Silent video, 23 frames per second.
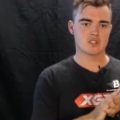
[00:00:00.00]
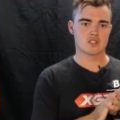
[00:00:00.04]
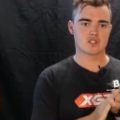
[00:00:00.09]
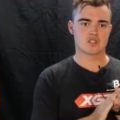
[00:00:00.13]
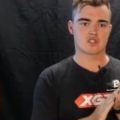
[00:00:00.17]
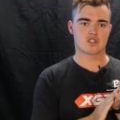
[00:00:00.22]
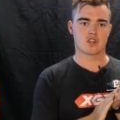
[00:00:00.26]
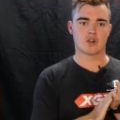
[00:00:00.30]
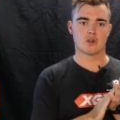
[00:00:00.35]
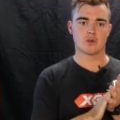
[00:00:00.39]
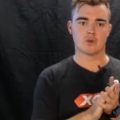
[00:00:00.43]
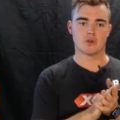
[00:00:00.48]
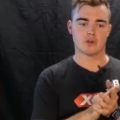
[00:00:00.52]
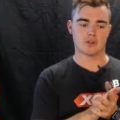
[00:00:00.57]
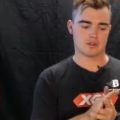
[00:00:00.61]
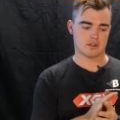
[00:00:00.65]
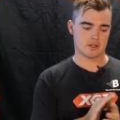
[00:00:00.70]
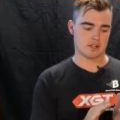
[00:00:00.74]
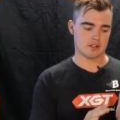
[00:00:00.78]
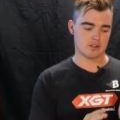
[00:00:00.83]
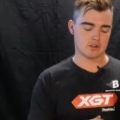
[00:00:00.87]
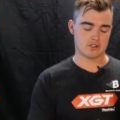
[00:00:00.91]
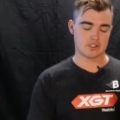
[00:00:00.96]
So
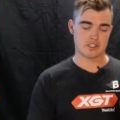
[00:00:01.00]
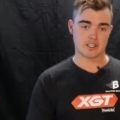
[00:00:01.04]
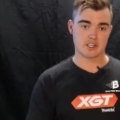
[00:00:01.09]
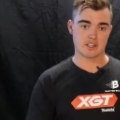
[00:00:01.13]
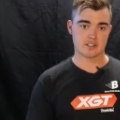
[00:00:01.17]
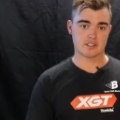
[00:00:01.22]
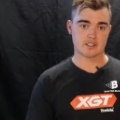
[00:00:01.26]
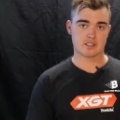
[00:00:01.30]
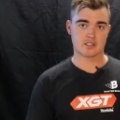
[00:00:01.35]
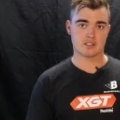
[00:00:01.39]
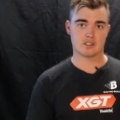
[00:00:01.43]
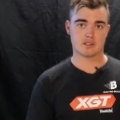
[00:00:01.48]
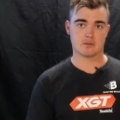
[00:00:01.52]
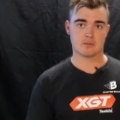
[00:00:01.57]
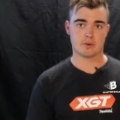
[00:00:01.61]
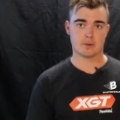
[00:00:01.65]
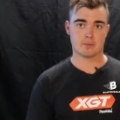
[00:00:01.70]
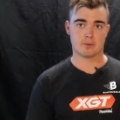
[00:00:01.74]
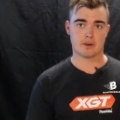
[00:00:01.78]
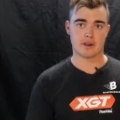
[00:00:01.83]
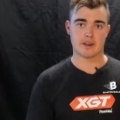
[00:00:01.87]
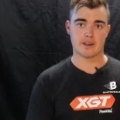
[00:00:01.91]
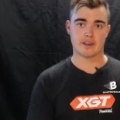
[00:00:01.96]
in New Zealand,
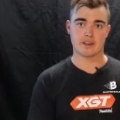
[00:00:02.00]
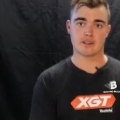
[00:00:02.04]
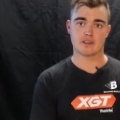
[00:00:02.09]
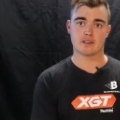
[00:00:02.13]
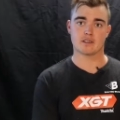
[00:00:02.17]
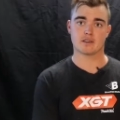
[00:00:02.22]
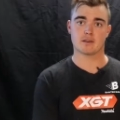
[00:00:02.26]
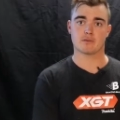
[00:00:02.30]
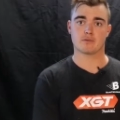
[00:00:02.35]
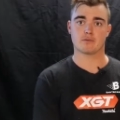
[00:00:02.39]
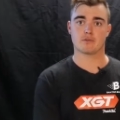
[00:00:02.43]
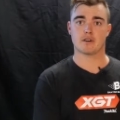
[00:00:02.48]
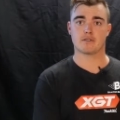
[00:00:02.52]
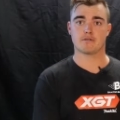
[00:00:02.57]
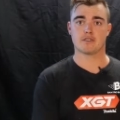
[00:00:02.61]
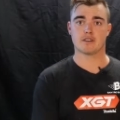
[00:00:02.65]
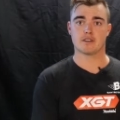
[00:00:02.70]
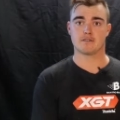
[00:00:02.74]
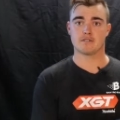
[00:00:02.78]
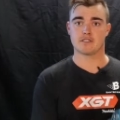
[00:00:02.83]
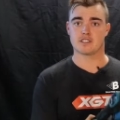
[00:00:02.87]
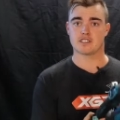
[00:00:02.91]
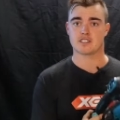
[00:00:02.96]
we're paying
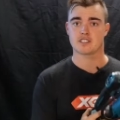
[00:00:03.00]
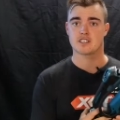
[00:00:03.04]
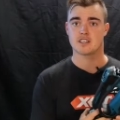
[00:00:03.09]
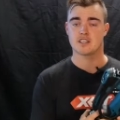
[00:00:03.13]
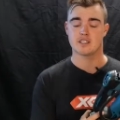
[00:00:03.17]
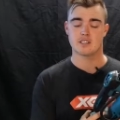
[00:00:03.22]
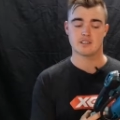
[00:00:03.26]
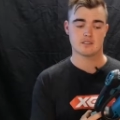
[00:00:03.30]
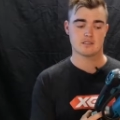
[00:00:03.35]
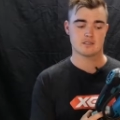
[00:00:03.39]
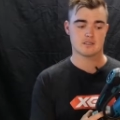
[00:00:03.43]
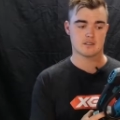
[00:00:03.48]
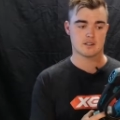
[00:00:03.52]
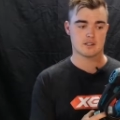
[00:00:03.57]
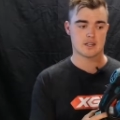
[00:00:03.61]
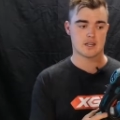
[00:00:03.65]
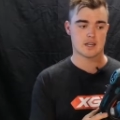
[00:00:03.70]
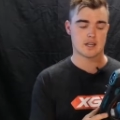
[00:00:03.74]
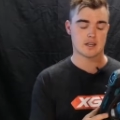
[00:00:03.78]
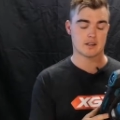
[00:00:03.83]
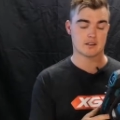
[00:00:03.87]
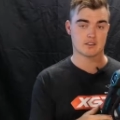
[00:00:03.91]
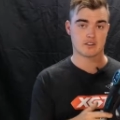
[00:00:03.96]
roughly for the skin,
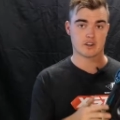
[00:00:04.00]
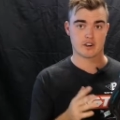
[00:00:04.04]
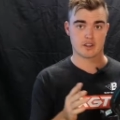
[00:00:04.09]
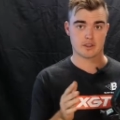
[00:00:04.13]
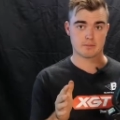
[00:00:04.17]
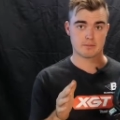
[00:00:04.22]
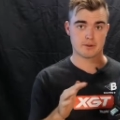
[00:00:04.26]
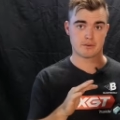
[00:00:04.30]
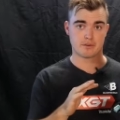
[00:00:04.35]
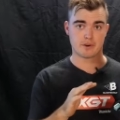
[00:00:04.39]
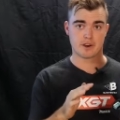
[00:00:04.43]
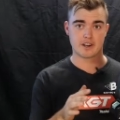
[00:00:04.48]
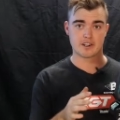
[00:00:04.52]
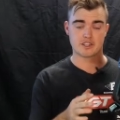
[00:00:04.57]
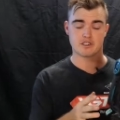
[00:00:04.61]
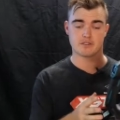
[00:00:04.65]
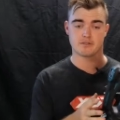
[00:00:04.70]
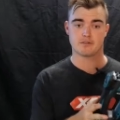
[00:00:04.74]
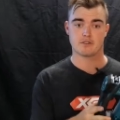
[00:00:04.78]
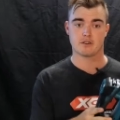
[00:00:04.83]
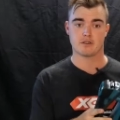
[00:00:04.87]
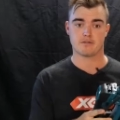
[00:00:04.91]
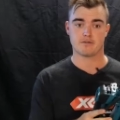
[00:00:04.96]
uh, kind of the mid-range
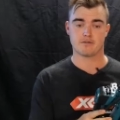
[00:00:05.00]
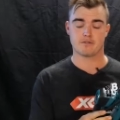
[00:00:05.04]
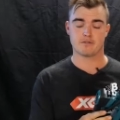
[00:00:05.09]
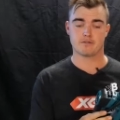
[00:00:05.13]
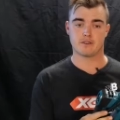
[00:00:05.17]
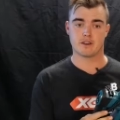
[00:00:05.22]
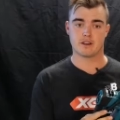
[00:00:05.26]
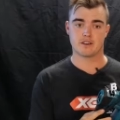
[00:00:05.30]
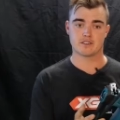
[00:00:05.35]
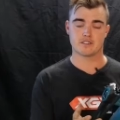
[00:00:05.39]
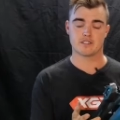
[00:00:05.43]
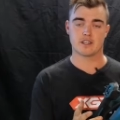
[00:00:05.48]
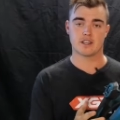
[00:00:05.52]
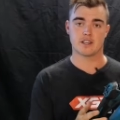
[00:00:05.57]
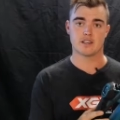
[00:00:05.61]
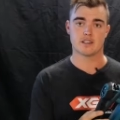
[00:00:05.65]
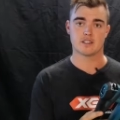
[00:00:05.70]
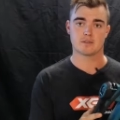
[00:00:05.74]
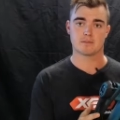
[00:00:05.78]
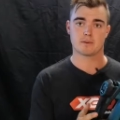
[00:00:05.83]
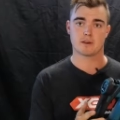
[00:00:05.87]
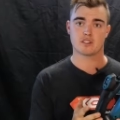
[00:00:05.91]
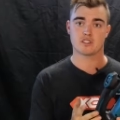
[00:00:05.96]
I've, I've, found
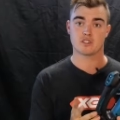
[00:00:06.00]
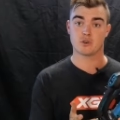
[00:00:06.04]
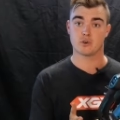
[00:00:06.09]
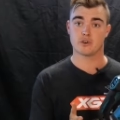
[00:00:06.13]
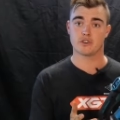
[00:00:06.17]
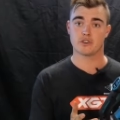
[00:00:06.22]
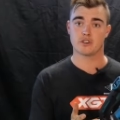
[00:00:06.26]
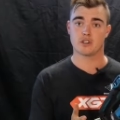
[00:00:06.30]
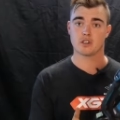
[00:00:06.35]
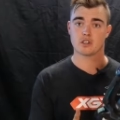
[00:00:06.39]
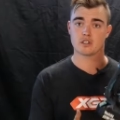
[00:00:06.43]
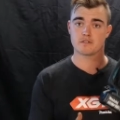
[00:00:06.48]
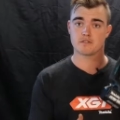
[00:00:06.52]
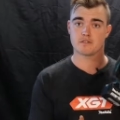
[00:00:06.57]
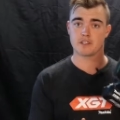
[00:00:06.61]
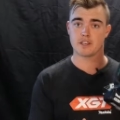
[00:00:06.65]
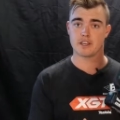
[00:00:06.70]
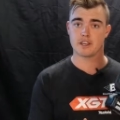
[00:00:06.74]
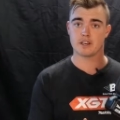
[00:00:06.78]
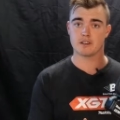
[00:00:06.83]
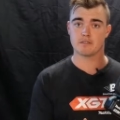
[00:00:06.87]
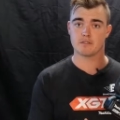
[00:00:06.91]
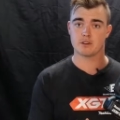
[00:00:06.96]
today is about $200 for
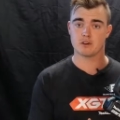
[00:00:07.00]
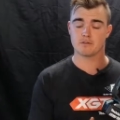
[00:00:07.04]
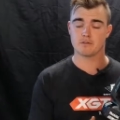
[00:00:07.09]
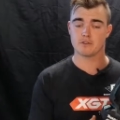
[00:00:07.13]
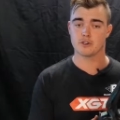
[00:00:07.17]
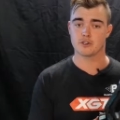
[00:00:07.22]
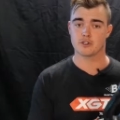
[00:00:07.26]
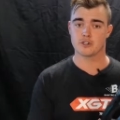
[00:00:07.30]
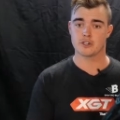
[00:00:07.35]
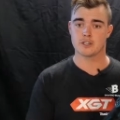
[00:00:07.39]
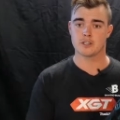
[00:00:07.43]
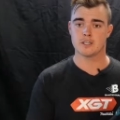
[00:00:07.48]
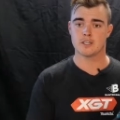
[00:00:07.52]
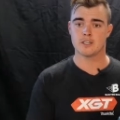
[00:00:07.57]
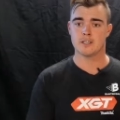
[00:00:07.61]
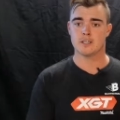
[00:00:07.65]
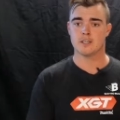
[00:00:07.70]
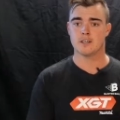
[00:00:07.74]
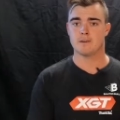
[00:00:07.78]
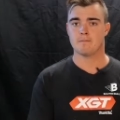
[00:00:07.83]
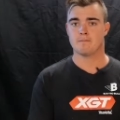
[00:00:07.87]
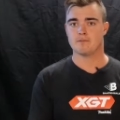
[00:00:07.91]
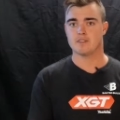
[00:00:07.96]
the 18 volt version
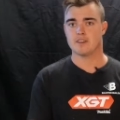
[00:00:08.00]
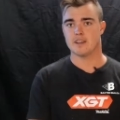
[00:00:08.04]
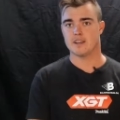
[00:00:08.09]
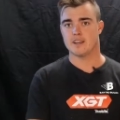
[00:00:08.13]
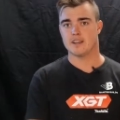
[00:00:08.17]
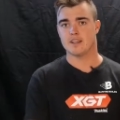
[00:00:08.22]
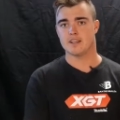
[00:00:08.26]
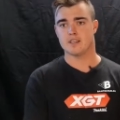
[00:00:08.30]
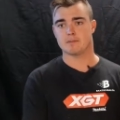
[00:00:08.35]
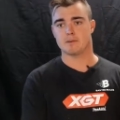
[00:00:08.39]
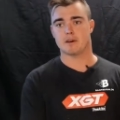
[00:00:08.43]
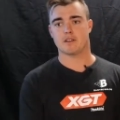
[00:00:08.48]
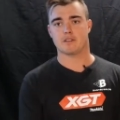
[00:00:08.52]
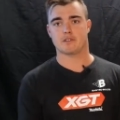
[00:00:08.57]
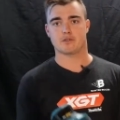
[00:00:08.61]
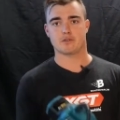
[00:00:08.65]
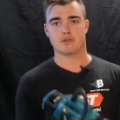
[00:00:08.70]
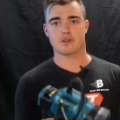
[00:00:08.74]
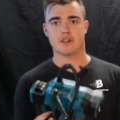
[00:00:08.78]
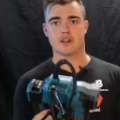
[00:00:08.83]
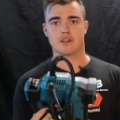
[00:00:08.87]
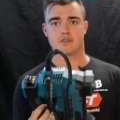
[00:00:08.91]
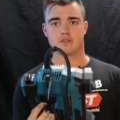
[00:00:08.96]
and about
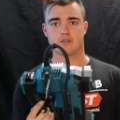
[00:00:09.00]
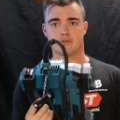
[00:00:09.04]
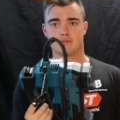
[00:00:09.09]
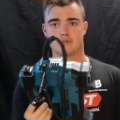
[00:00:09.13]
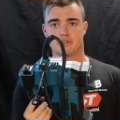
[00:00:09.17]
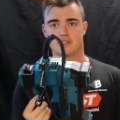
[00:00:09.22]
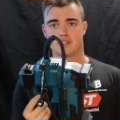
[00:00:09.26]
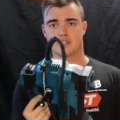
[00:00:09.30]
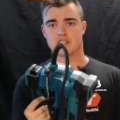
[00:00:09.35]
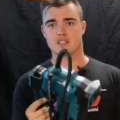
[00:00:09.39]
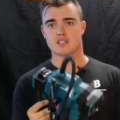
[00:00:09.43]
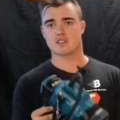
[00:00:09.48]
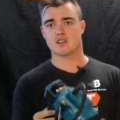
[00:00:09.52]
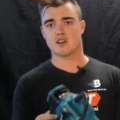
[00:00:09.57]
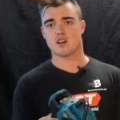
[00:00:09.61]
300 for this.